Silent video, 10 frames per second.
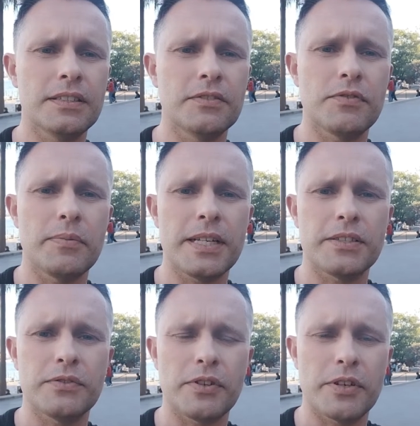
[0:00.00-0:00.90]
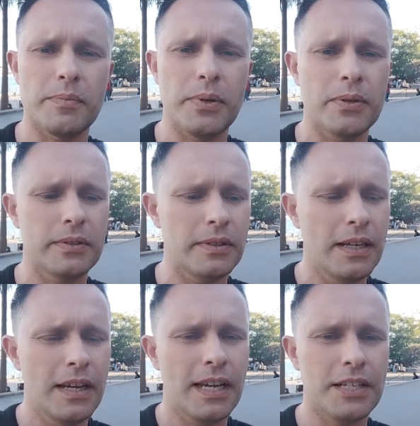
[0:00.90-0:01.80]
information is very important,
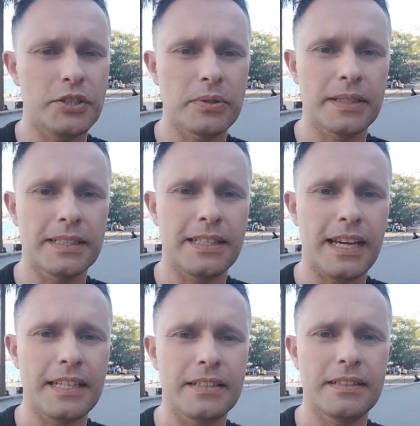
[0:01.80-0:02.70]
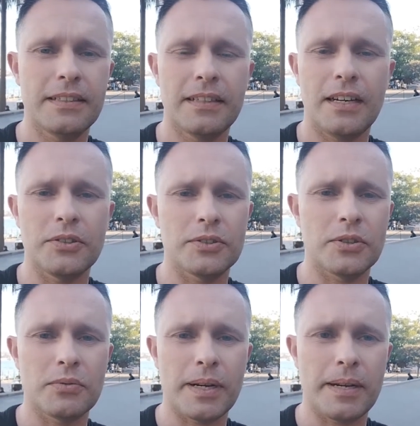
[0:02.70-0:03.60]
and during the date, I
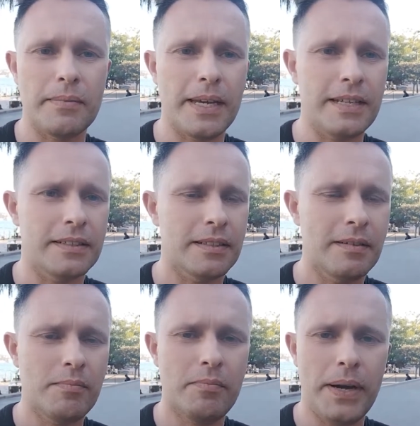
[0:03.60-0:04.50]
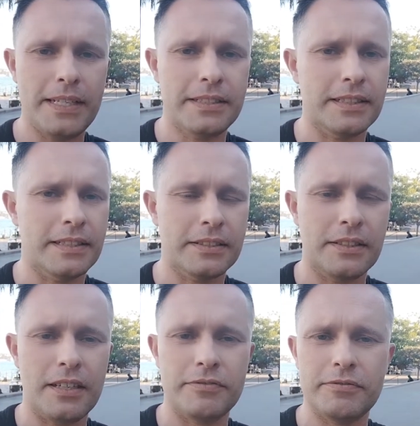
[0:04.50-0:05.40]
also recommend basic
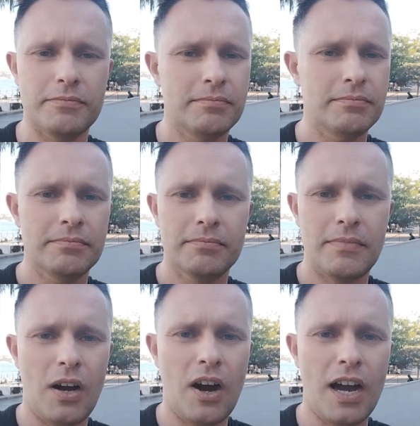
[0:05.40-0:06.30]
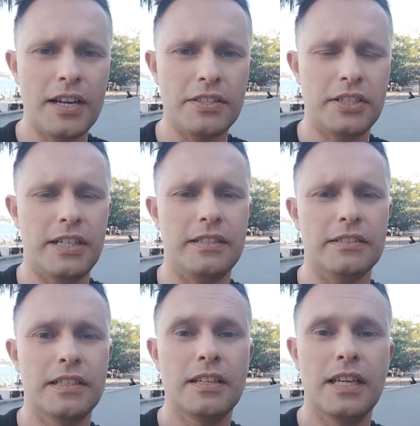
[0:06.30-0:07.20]
stuff. Hygiene.
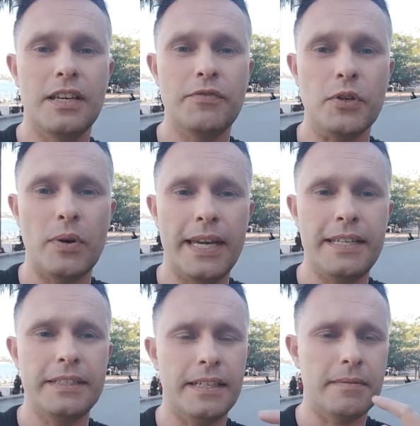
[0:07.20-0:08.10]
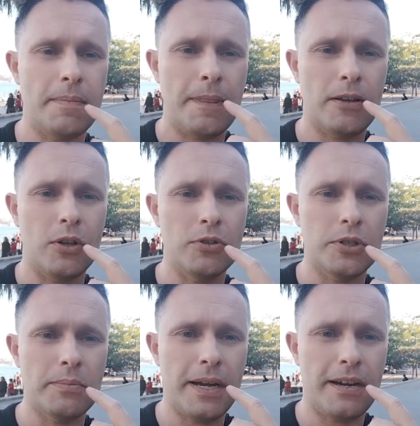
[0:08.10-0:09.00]
If you're eating, close
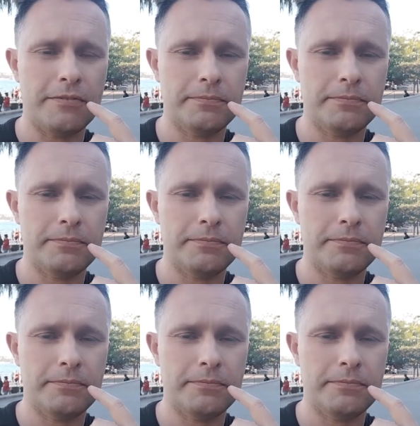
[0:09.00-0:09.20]
your mouth.